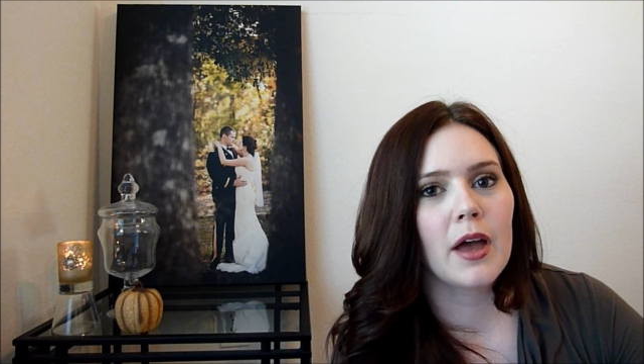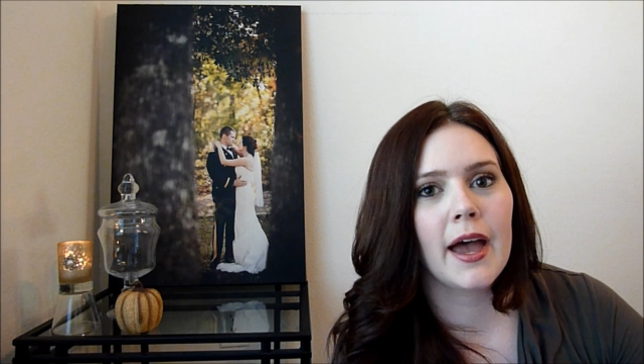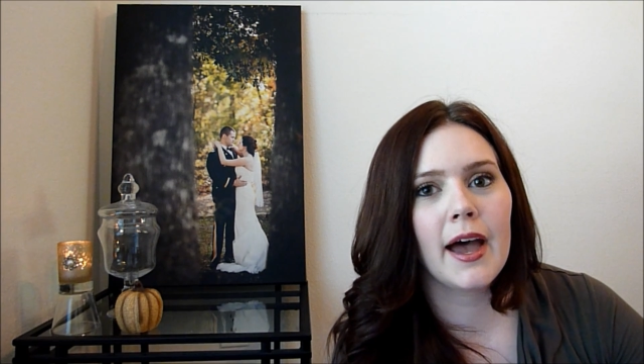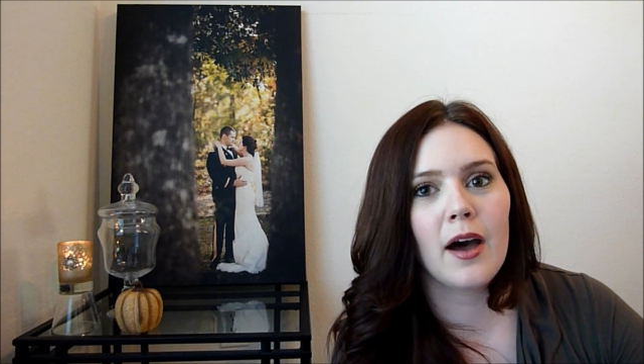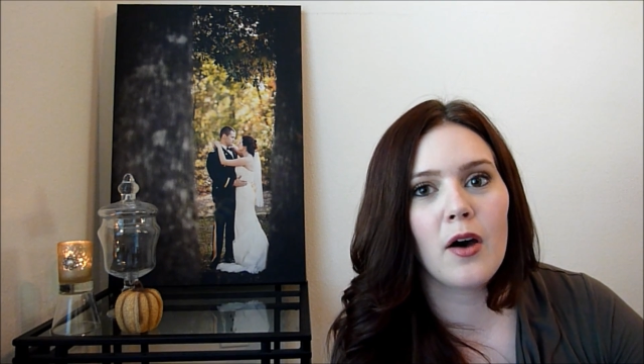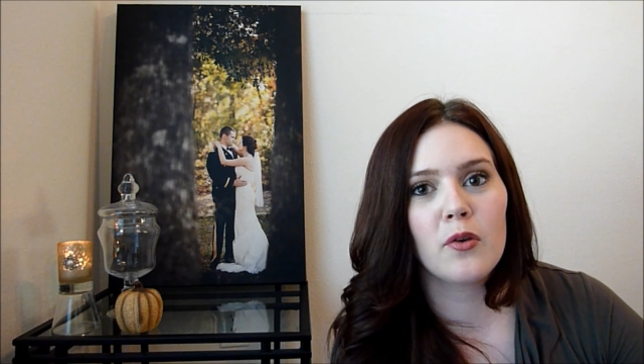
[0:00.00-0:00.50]

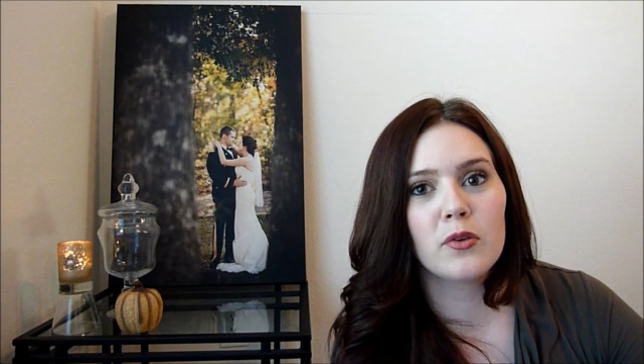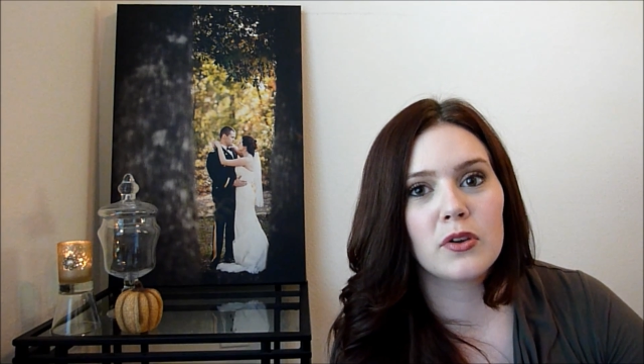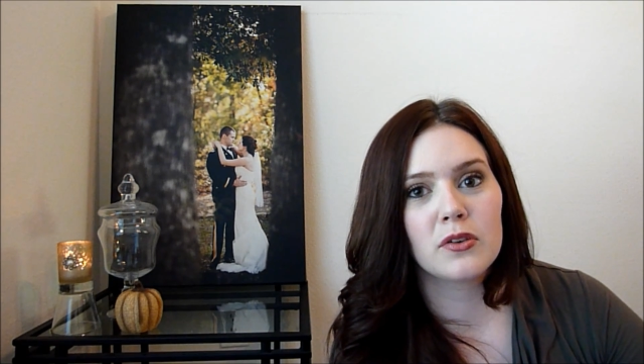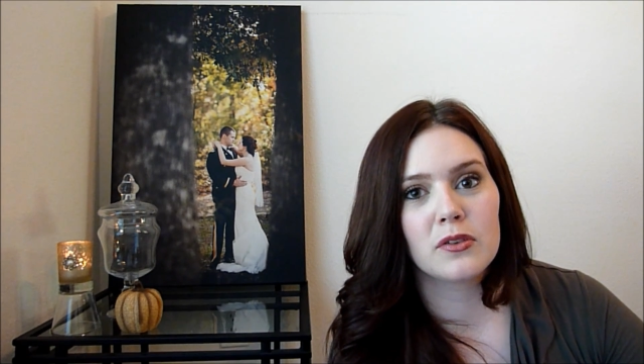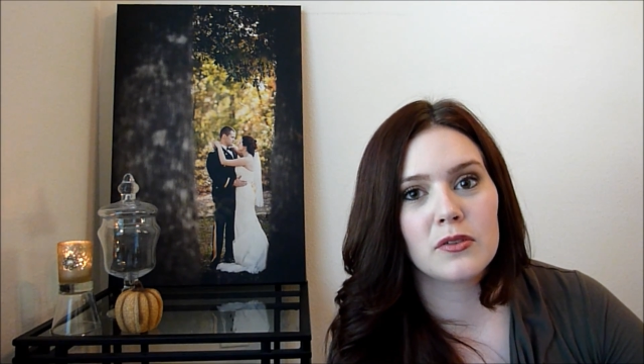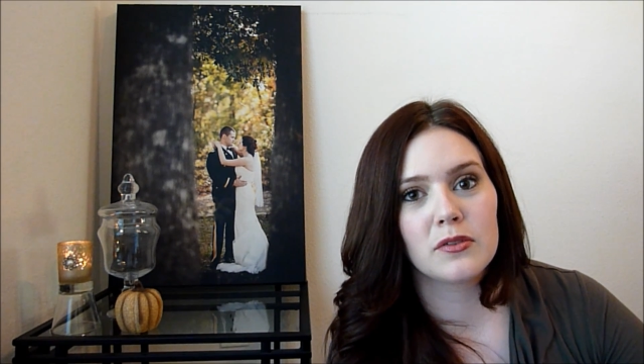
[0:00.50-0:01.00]

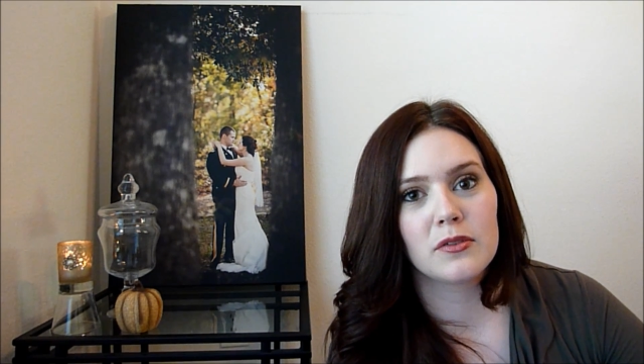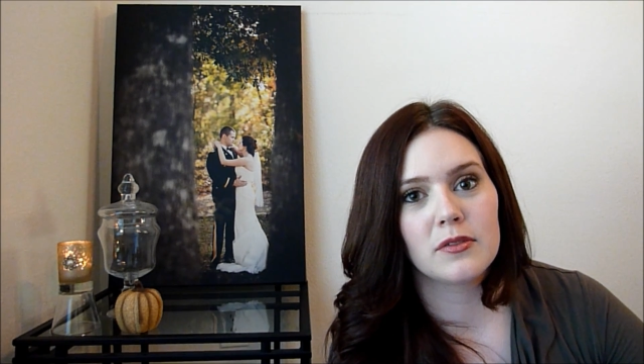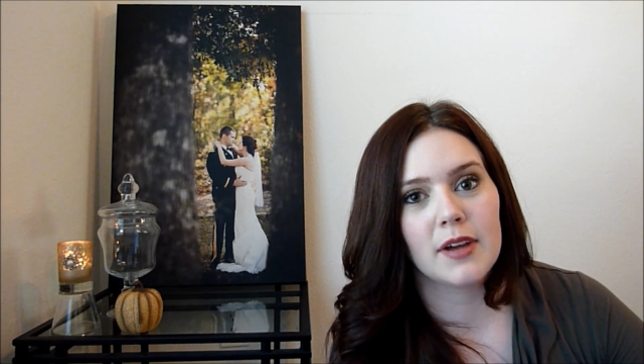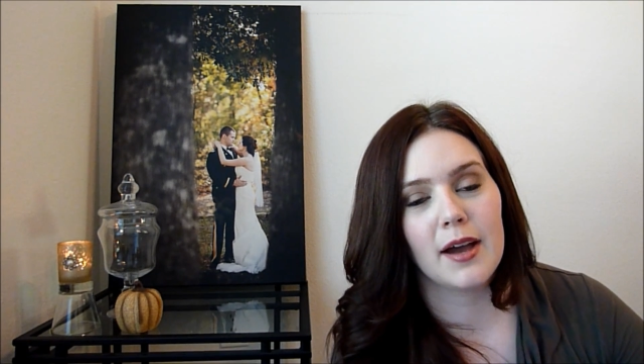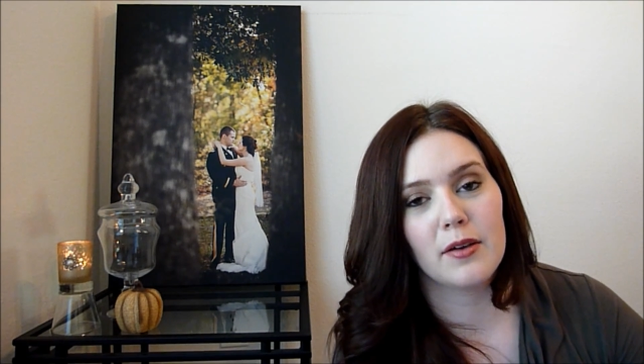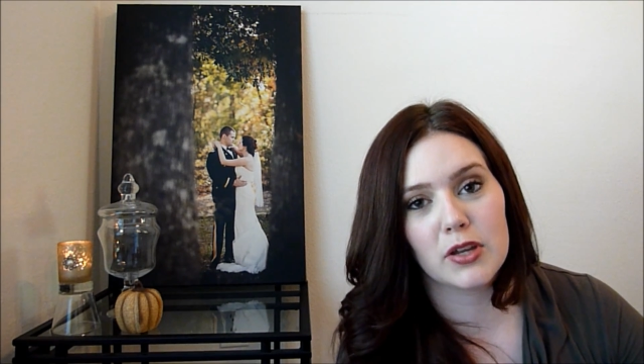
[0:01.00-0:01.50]

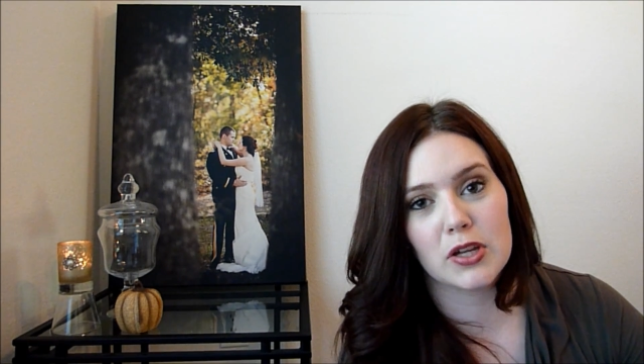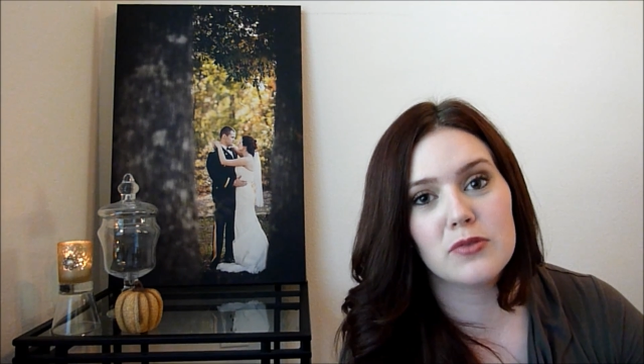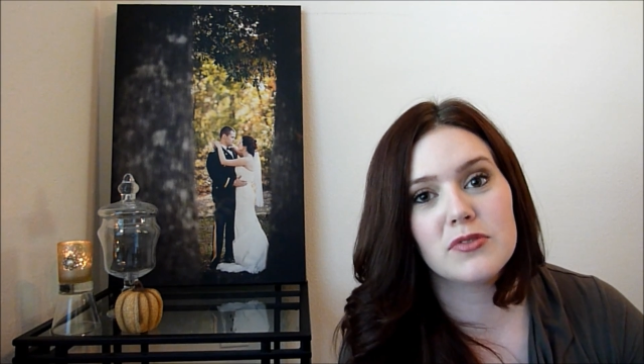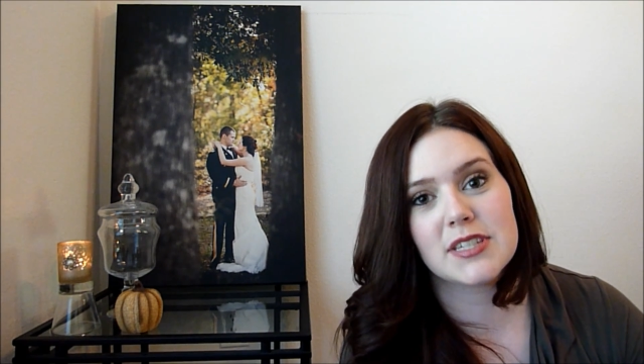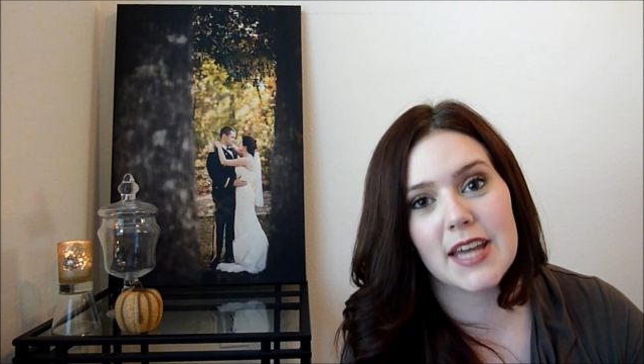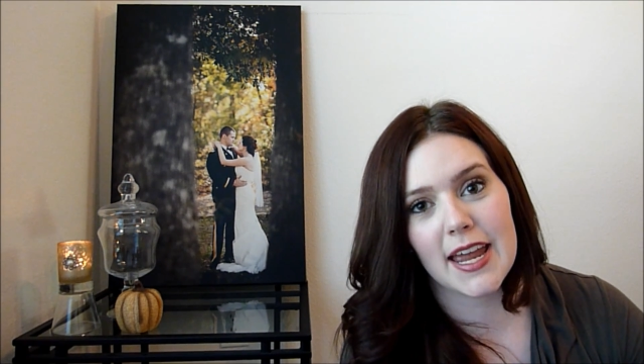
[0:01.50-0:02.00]
how you
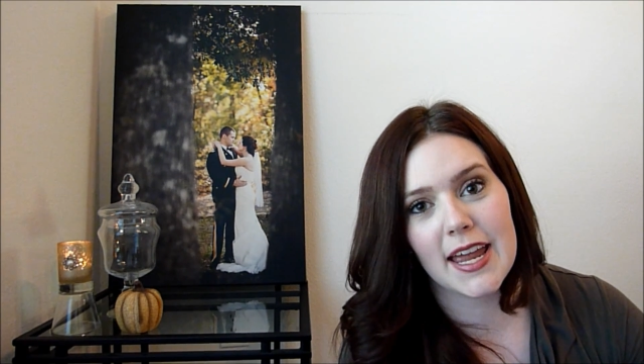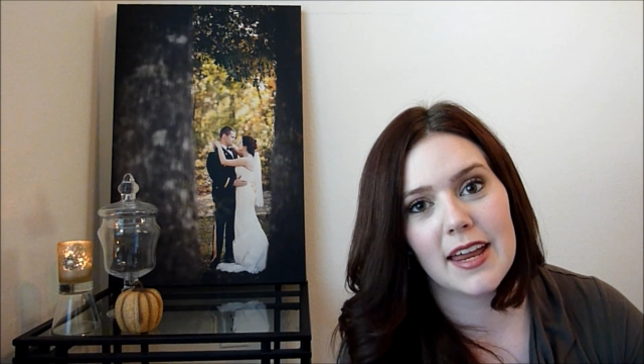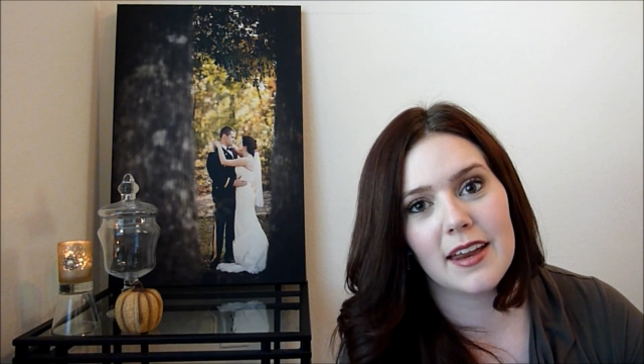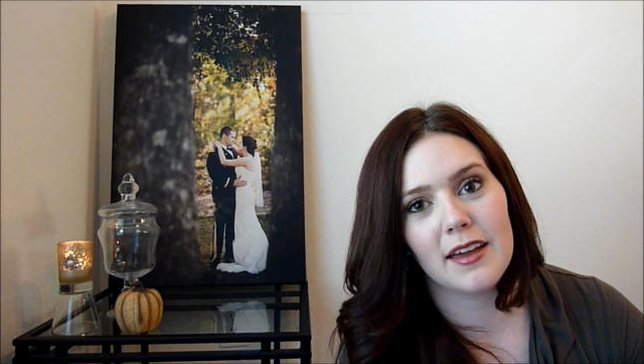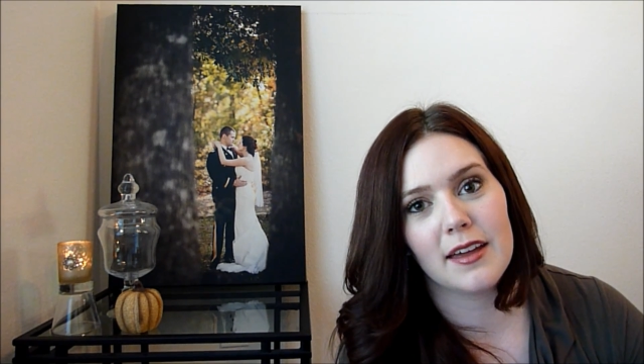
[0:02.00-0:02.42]
date